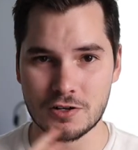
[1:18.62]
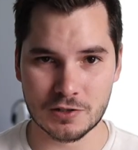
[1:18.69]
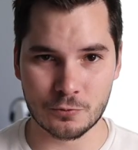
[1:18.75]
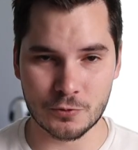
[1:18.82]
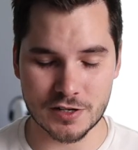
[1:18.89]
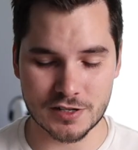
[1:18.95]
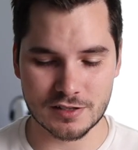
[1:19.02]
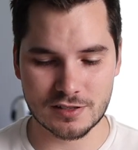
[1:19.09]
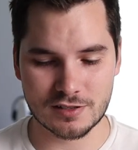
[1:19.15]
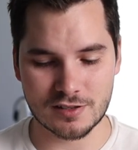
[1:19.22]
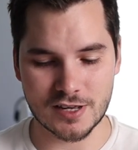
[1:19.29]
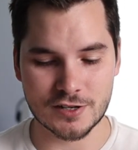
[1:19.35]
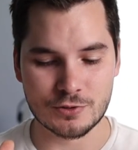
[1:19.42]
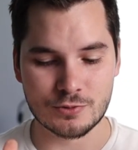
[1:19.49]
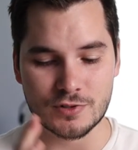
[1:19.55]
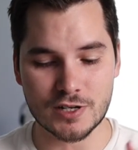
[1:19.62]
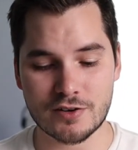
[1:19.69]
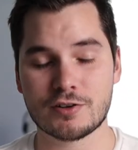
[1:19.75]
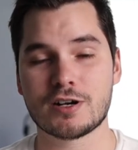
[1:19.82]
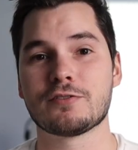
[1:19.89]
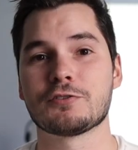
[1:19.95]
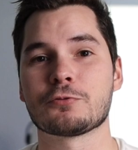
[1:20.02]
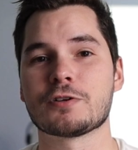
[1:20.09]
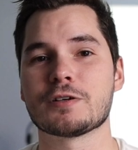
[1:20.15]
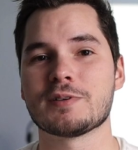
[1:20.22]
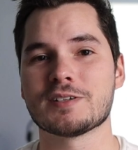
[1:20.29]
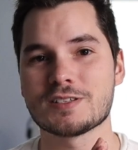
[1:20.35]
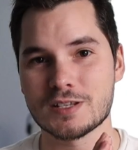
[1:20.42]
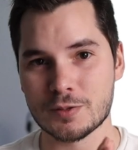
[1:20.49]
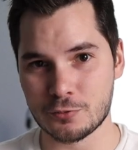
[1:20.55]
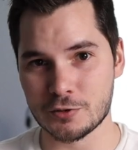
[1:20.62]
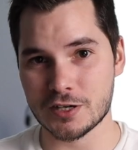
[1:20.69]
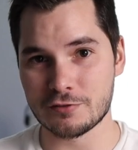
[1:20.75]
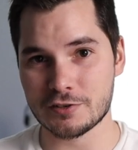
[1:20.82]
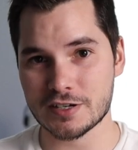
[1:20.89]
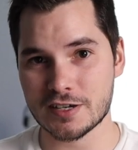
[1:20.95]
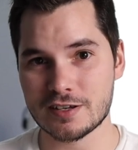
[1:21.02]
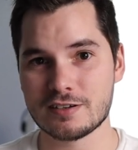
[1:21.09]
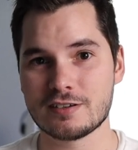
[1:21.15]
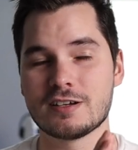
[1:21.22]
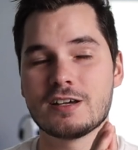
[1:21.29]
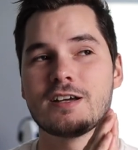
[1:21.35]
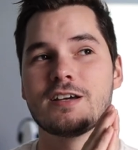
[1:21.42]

all at once, and you never have to worry about step one ever again.